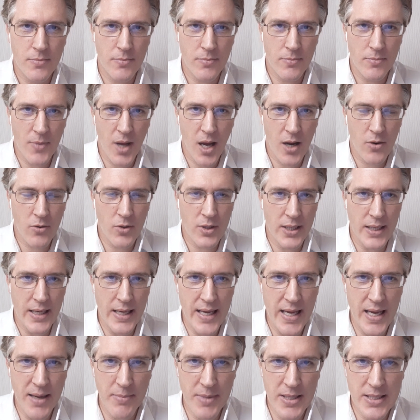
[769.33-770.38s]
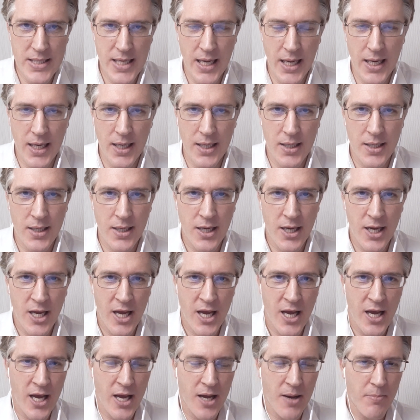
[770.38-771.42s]
not only imitating,
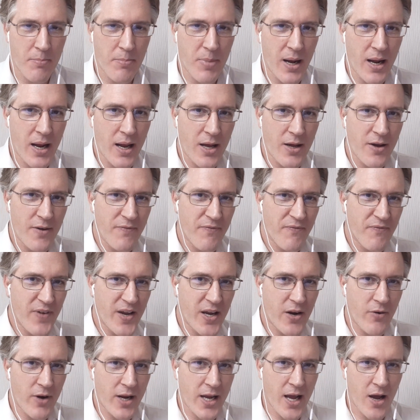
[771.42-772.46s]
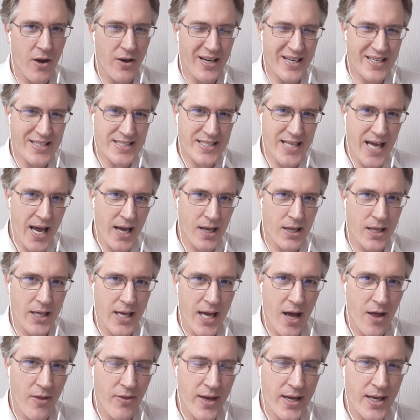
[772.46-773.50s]
but figuring out exactly
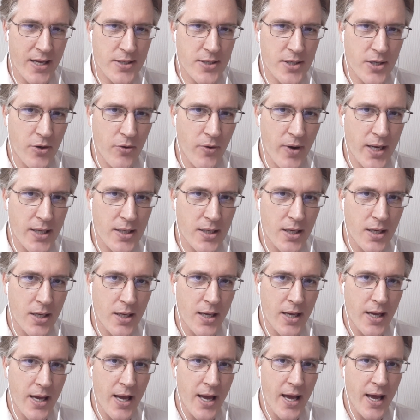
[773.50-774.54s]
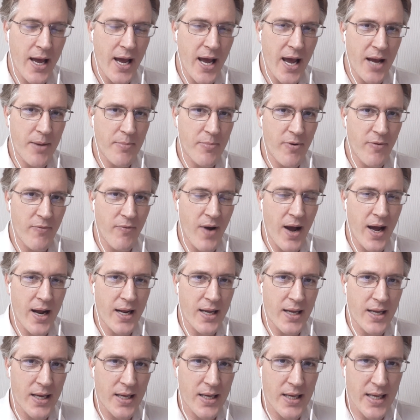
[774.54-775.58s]
how they integrate and
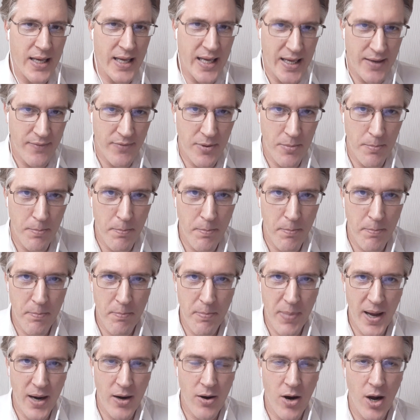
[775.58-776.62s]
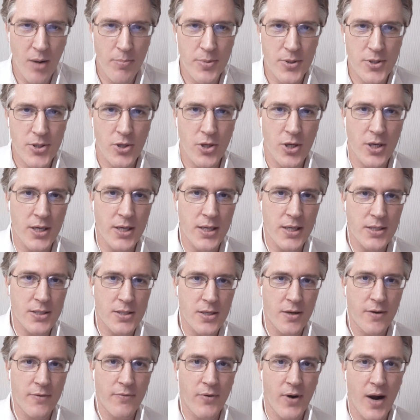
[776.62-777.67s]
providing even better opportunities
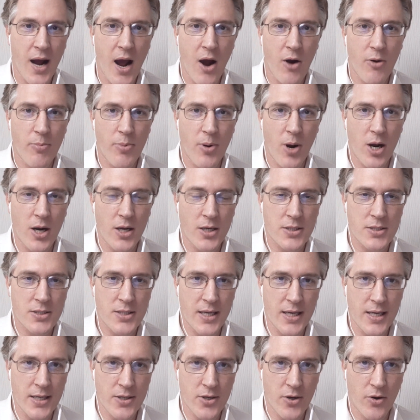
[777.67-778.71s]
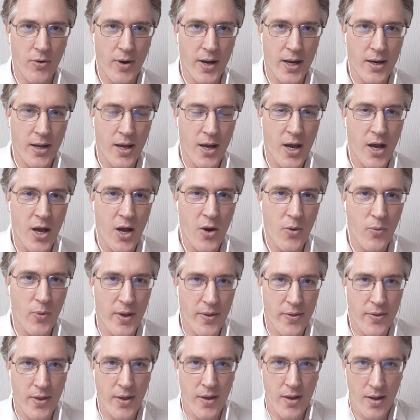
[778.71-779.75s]
for our products to integrate
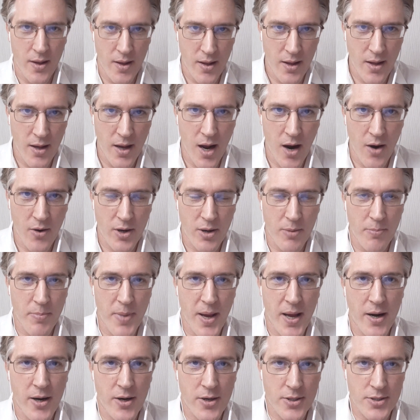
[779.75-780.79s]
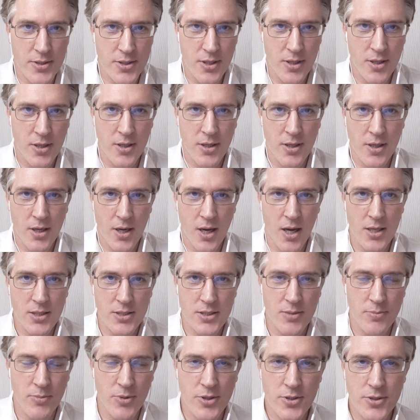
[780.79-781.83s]
with our competitors'
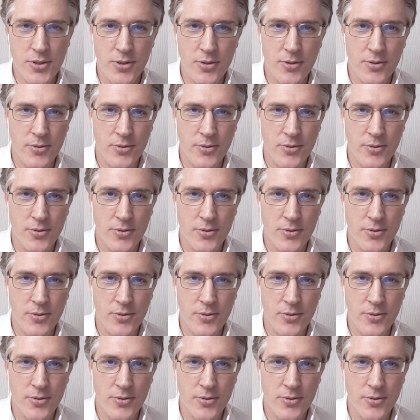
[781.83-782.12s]
customers.